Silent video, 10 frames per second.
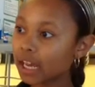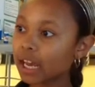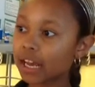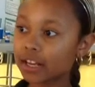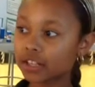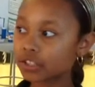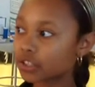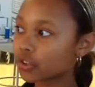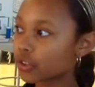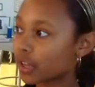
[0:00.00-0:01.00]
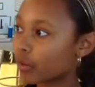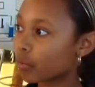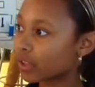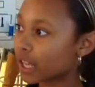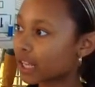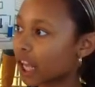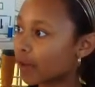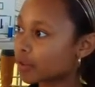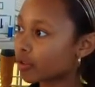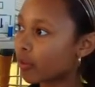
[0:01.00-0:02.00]
and until and when that
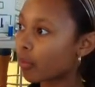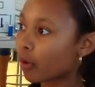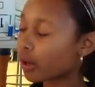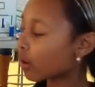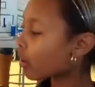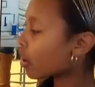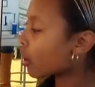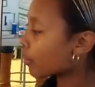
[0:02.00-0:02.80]
came to a boil,